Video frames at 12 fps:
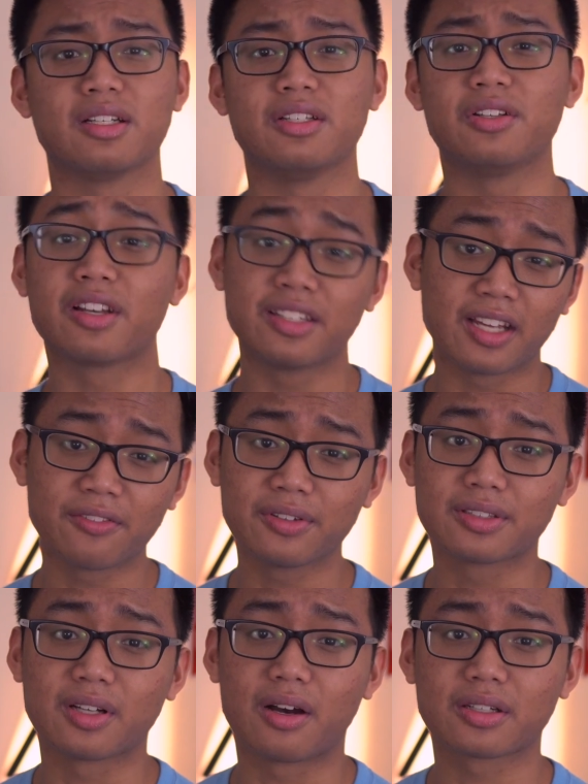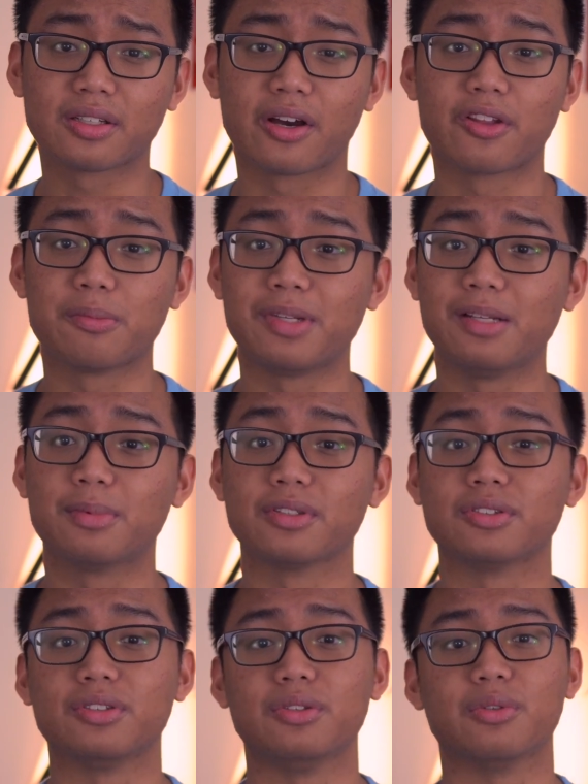You can definitely talk to other people
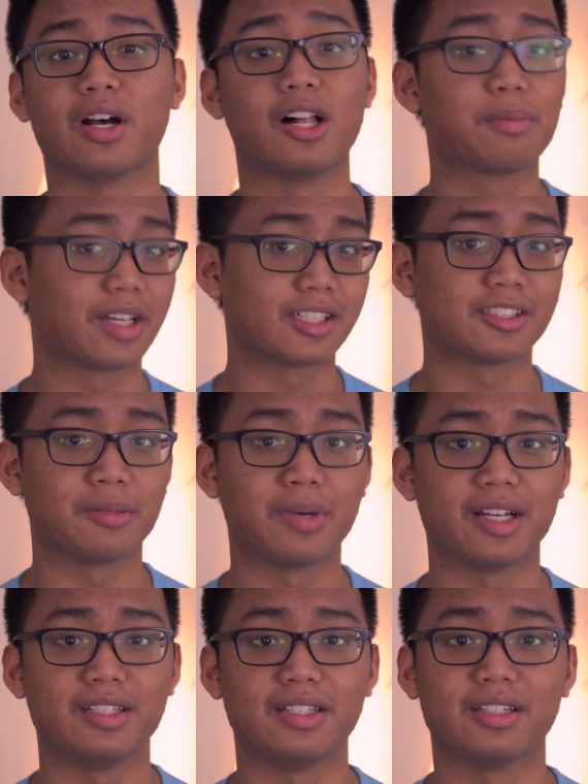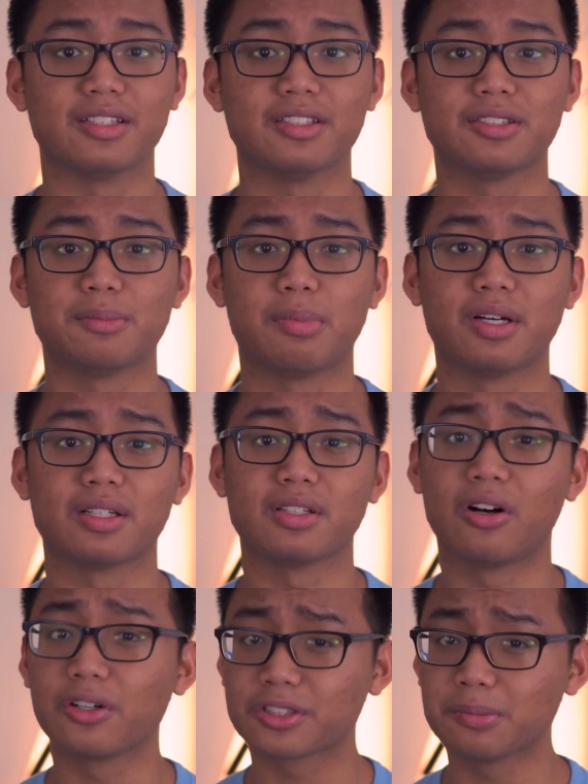to help get some ideas, but
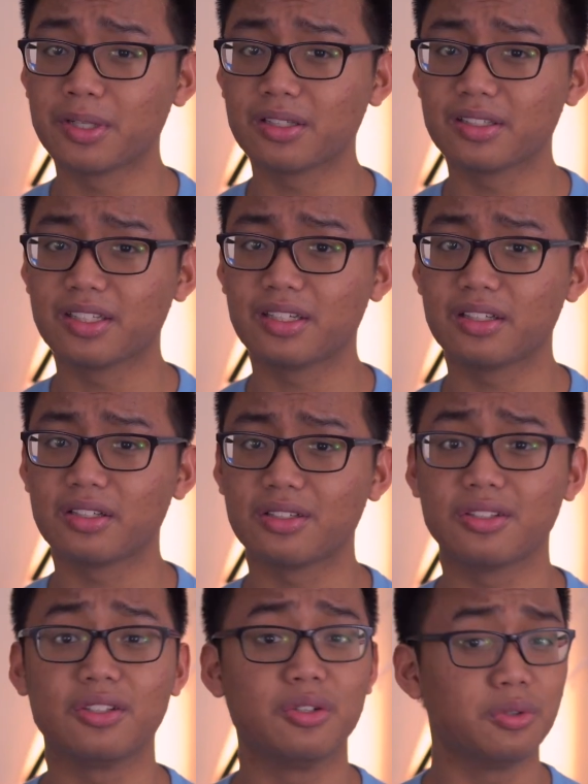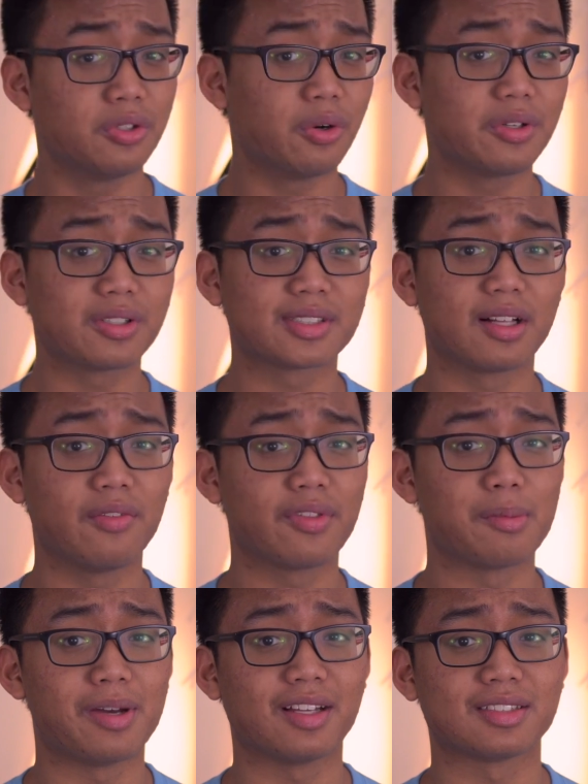ultimately, you know yourself
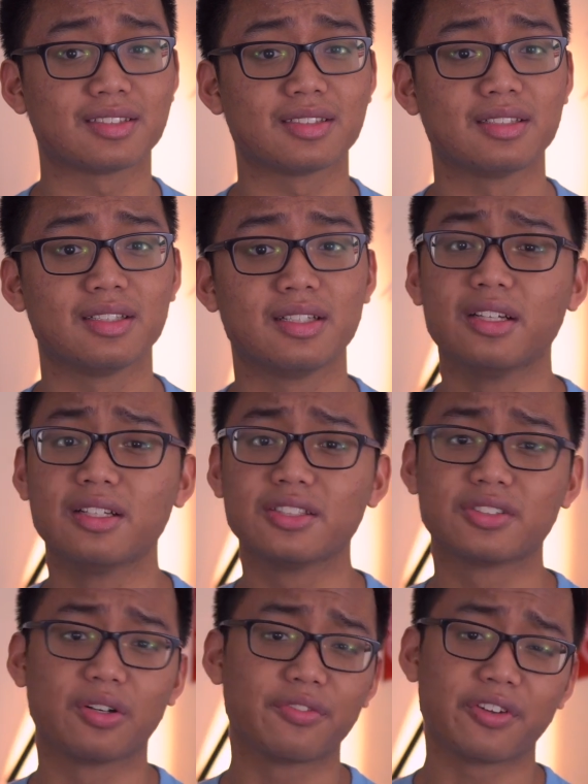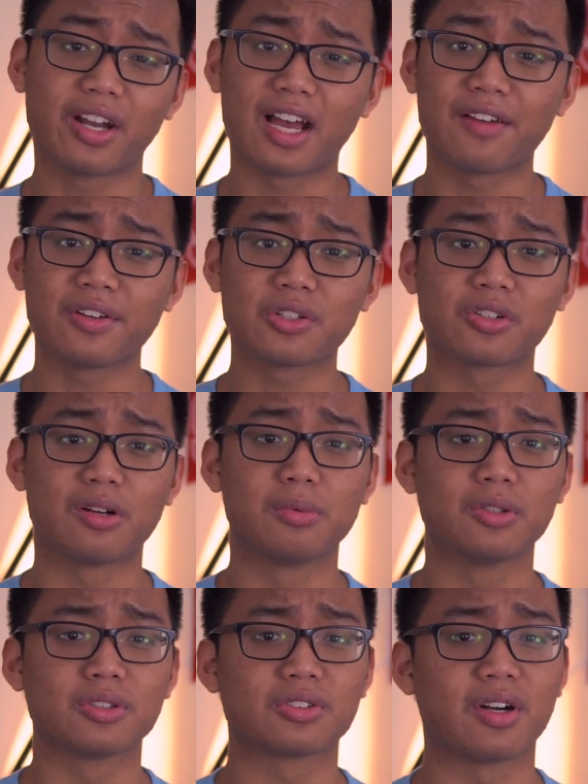the best. So if you're having
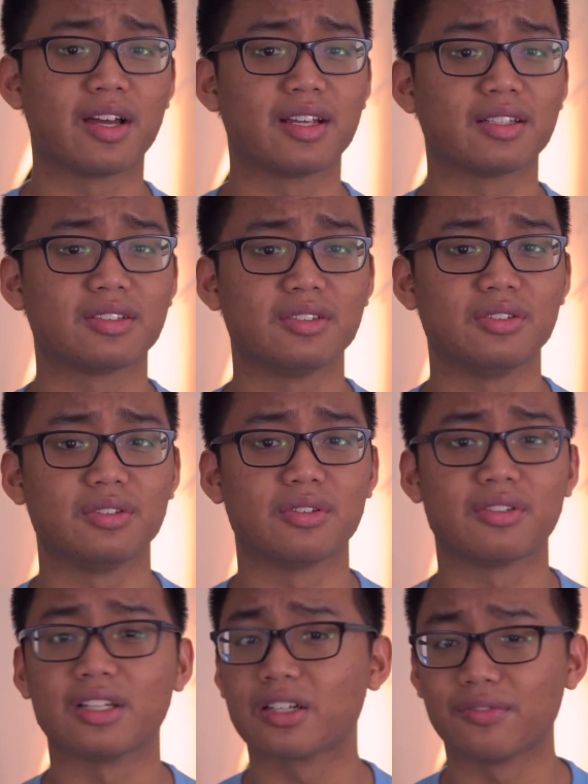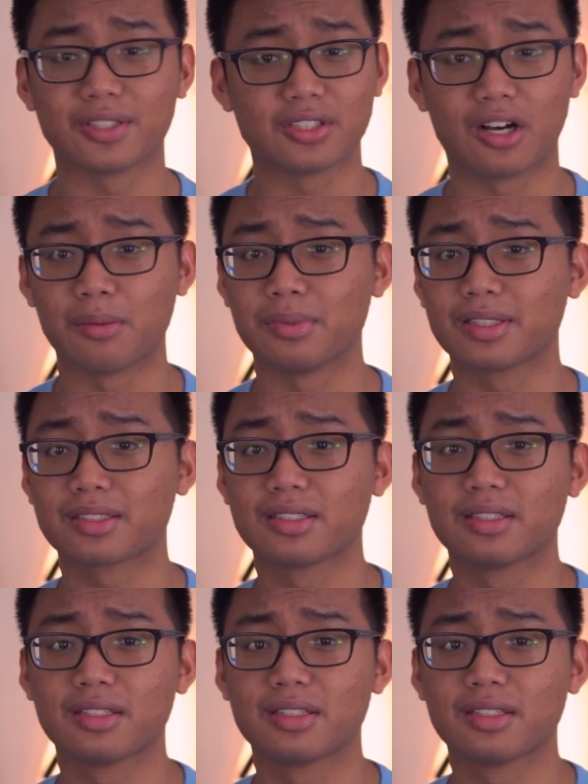trouble trying to think of a topic,